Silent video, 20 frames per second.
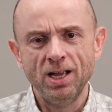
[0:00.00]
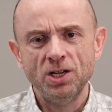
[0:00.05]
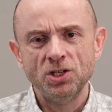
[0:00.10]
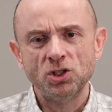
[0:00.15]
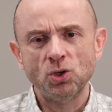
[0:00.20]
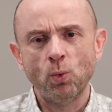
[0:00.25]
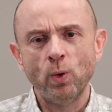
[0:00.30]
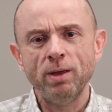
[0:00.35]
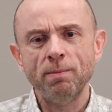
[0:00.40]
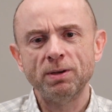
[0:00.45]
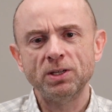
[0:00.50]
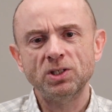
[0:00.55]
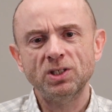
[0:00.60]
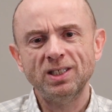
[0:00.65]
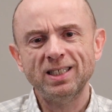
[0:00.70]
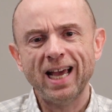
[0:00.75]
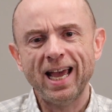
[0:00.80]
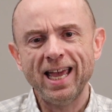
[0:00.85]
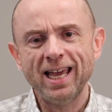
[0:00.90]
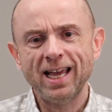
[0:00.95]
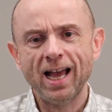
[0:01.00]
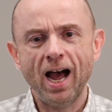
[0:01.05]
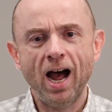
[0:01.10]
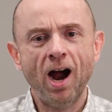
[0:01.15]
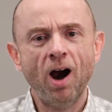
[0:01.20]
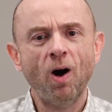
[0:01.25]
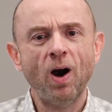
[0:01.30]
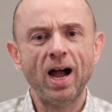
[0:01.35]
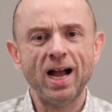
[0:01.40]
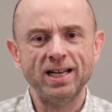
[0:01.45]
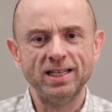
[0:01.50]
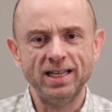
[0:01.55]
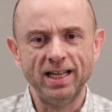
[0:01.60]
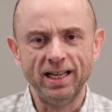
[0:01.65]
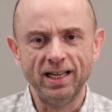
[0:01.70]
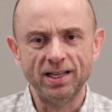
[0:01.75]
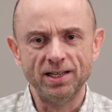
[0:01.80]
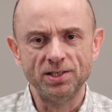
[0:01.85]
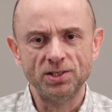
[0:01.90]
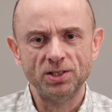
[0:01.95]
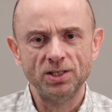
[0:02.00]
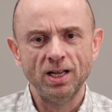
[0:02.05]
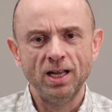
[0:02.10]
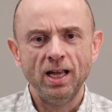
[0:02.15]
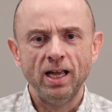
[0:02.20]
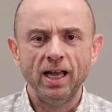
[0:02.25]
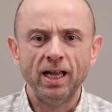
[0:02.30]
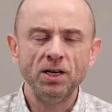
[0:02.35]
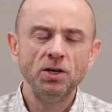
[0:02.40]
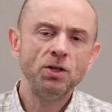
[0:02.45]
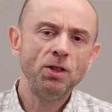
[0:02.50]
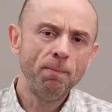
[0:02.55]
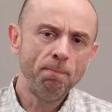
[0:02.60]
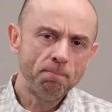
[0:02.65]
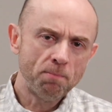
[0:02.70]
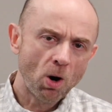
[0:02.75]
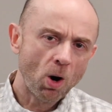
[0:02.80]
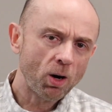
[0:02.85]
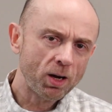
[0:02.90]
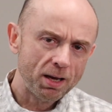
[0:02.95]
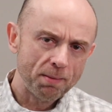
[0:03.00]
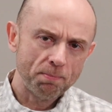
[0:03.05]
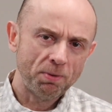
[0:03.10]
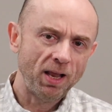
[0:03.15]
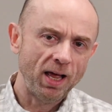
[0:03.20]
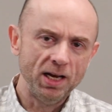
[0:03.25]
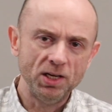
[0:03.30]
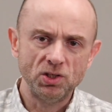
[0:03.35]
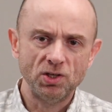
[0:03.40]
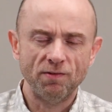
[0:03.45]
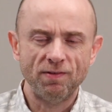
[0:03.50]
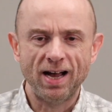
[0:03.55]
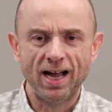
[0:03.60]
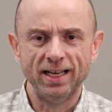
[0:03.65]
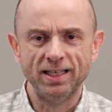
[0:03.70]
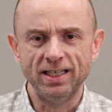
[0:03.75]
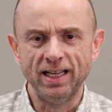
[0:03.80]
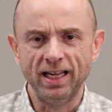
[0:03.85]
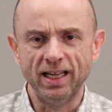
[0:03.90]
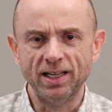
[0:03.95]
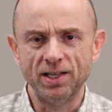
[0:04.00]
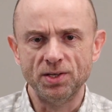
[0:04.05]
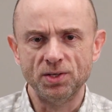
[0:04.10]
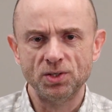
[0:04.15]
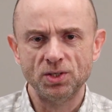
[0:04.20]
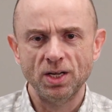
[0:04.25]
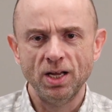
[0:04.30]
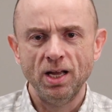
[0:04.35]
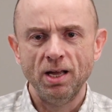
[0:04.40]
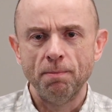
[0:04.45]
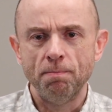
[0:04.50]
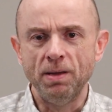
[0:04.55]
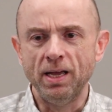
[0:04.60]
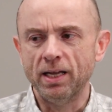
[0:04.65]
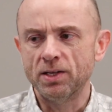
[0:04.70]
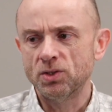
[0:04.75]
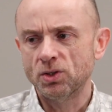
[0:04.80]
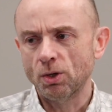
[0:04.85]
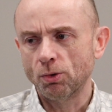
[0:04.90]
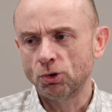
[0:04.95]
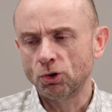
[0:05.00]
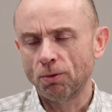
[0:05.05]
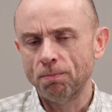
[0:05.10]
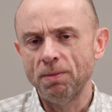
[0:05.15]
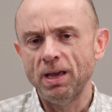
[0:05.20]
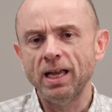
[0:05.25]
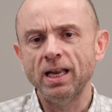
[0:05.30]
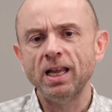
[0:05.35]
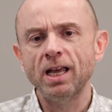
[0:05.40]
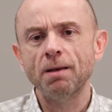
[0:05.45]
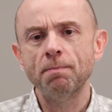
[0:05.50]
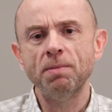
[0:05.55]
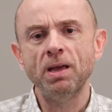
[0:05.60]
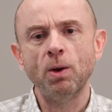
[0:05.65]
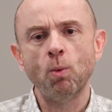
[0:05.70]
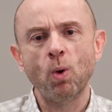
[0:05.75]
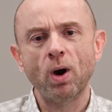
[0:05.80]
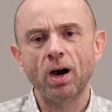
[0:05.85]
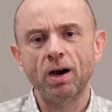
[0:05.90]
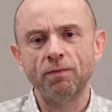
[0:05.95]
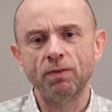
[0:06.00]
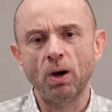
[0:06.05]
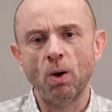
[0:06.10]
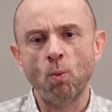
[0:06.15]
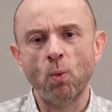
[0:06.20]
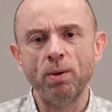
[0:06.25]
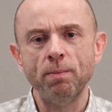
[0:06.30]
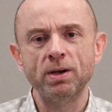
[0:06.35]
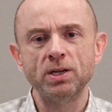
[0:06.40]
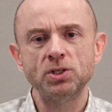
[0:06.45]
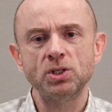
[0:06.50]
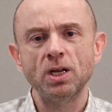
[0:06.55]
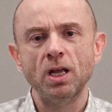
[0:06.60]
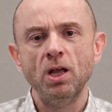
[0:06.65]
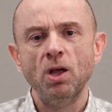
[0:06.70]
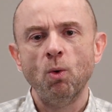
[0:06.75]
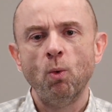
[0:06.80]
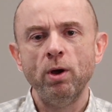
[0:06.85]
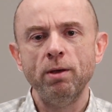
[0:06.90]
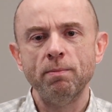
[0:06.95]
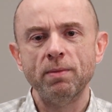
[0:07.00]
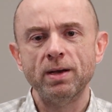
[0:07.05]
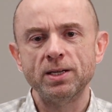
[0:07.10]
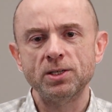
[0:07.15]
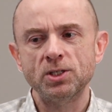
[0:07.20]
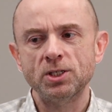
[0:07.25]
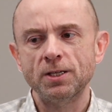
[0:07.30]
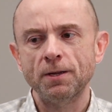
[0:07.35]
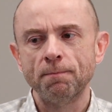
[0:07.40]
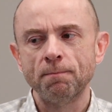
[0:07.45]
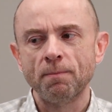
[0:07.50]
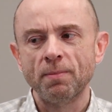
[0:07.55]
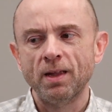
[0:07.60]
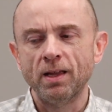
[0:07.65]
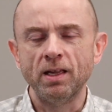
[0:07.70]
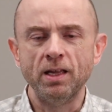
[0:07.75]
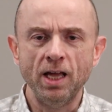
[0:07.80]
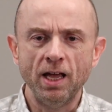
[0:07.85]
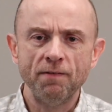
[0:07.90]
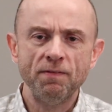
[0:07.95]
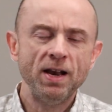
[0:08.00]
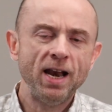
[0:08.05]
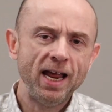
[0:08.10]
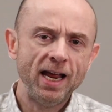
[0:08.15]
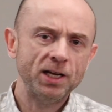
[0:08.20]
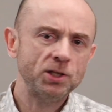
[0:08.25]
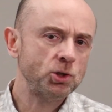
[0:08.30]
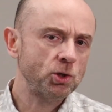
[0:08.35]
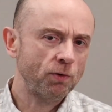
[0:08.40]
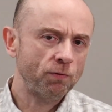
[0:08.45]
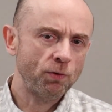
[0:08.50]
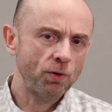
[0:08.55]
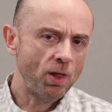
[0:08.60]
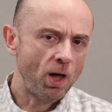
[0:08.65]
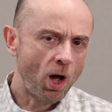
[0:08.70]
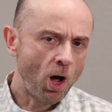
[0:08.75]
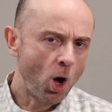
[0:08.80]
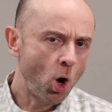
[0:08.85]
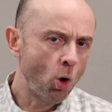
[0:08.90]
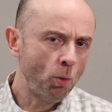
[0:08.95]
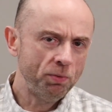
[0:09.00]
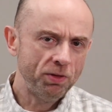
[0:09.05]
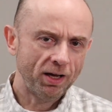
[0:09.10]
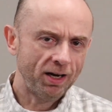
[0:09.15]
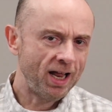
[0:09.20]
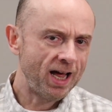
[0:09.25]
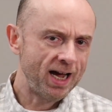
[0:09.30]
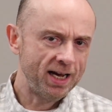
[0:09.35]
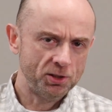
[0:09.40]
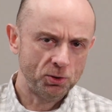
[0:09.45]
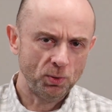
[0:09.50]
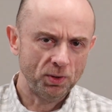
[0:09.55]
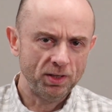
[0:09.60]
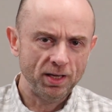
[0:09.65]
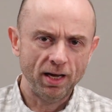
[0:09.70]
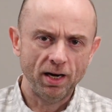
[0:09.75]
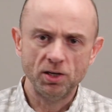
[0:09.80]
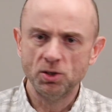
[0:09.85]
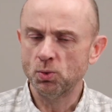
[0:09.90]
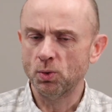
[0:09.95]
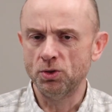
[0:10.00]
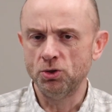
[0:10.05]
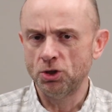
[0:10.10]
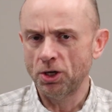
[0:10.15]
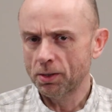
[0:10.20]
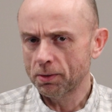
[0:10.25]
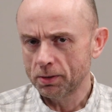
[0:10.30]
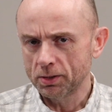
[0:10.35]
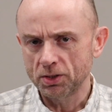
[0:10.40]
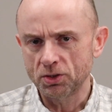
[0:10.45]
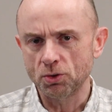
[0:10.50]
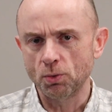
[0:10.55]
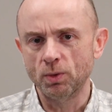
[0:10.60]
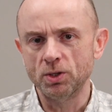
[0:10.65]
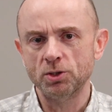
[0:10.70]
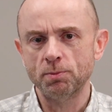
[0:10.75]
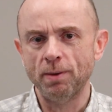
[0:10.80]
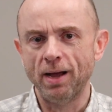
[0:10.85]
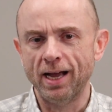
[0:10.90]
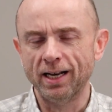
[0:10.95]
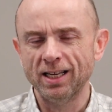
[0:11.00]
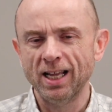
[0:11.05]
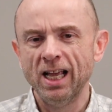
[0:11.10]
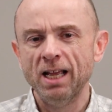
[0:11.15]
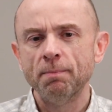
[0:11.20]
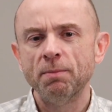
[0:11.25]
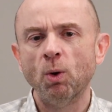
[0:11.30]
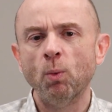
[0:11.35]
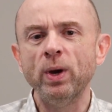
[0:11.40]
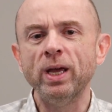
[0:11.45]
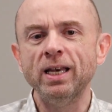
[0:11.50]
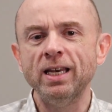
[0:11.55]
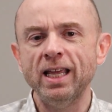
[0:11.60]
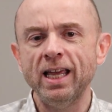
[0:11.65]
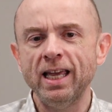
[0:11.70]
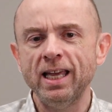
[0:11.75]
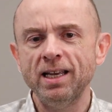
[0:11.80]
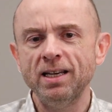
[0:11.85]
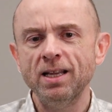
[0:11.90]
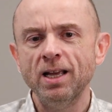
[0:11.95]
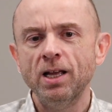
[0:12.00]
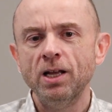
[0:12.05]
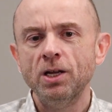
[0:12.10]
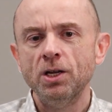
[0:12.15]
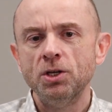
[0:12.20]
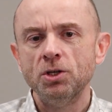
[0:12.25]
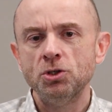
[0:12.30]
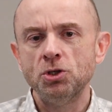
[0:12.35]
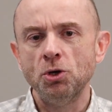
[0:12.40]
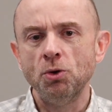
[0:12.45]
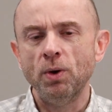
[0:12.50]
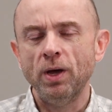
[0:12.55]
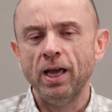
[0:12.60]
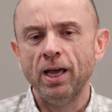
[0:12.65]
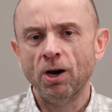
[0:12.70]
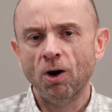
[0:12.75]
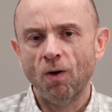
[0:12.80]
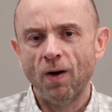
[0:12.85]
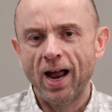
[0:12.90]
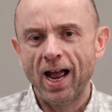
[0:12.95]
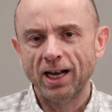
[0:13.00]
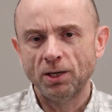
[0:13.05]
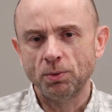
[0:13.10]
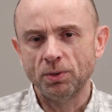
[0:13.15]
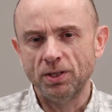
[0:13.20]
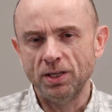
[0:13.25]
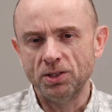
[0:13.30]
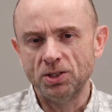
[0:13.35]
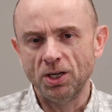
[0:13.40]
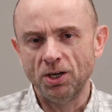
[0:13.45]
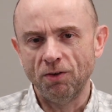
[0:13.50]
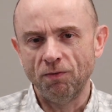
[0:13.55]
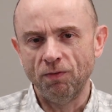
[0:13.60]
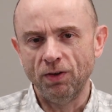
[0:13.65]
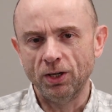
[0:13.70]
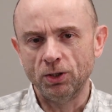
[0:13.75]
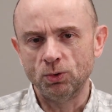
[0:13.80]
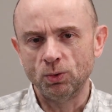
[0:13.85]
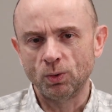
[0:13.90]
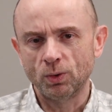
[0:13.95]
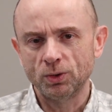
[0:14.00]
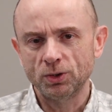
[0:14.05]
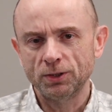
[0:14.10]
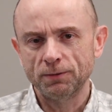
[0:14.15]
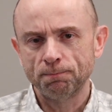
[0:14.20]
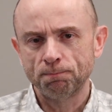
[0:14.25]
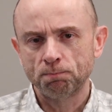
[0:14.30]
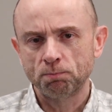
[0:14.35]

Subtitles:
So we must take our ideas into the marketplace of ideas, be it social media, be it wherever. And we must give an answer for the hope that lies within us with gentleness and respect. But we need to interact with these individuals